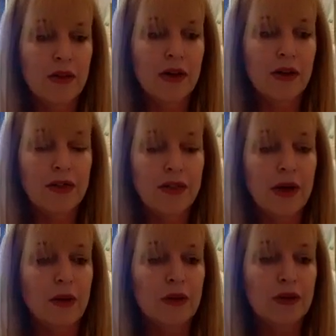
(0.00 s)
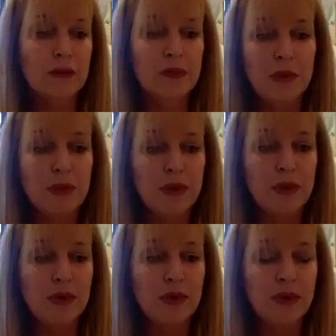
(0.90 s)
1,000
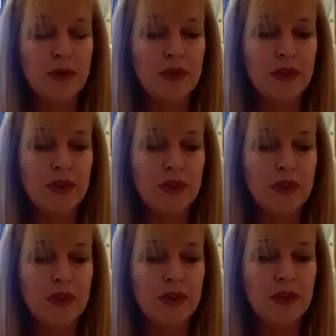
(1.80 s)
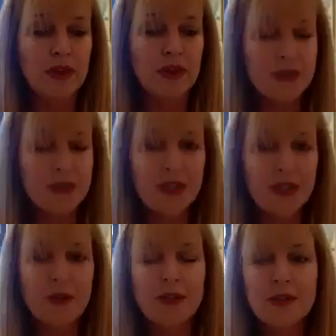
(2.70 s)
people that each person on
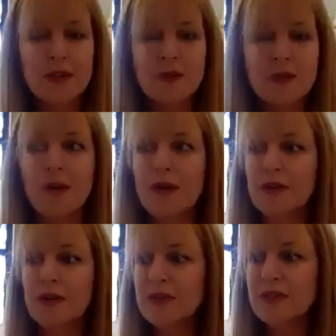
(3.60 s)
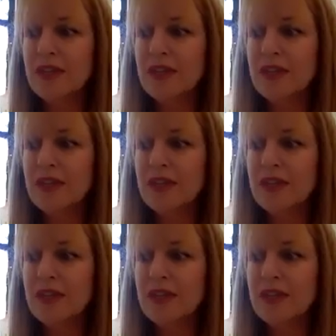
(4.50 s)
this call knows